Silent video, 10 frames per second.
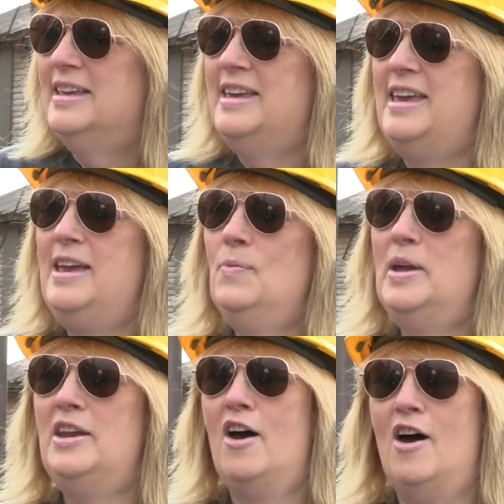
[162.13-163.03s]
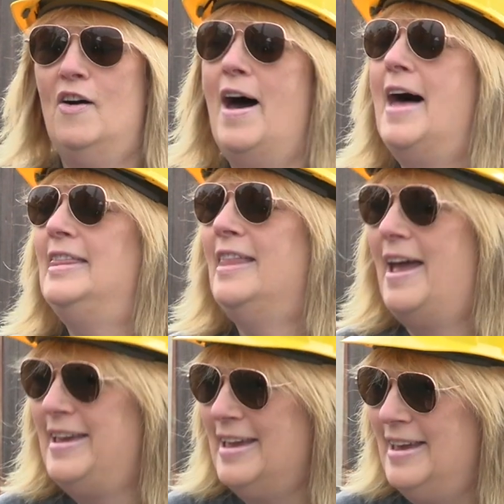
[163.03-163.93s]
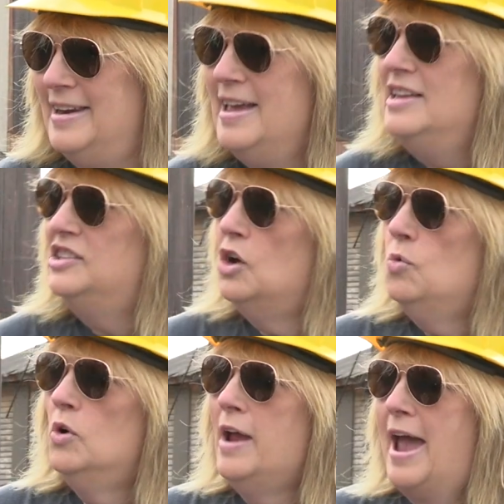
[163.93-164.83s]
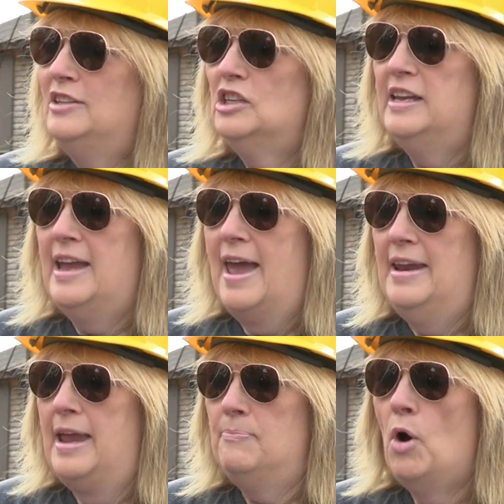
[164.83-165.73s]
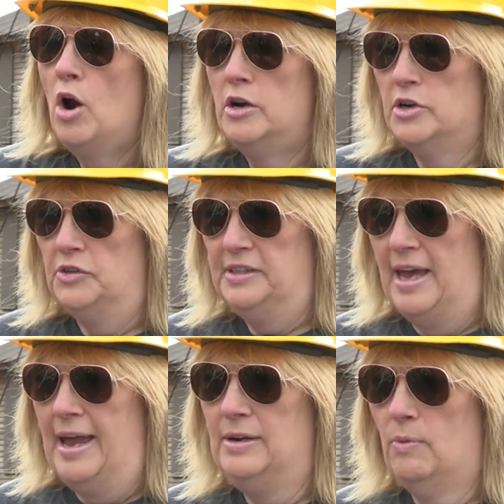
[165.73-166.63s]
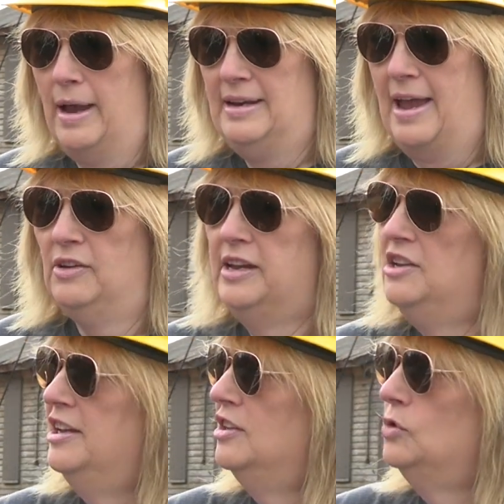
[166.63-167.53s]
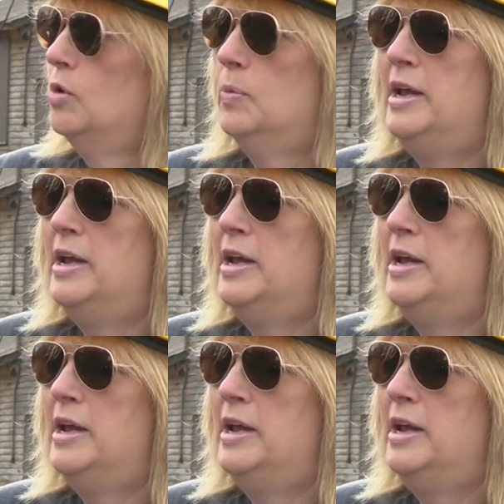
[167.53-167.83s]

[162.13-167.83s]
Keweenaw, I like it. So we're actually at a partner site right now. Can you tell us where we